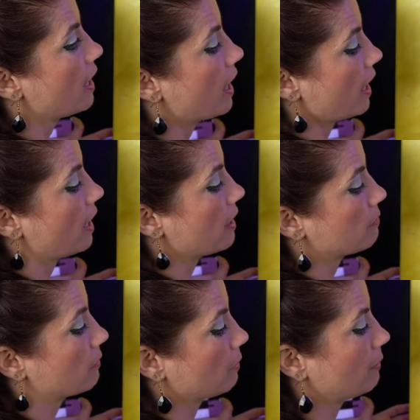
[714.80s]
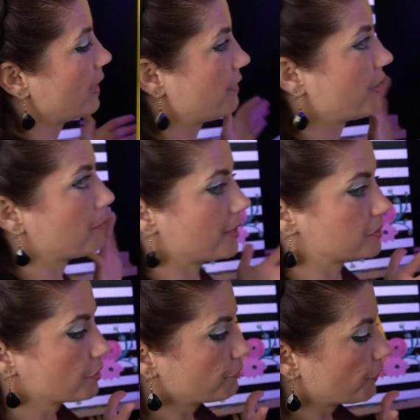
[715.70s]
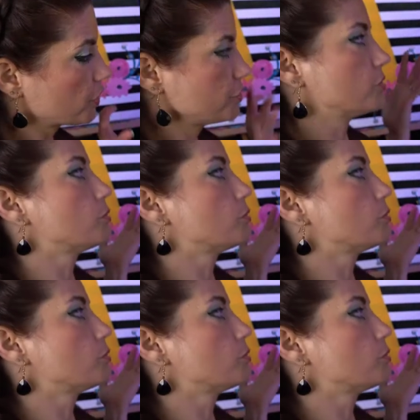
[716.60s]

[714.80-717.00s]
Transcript: um, with a pencil first,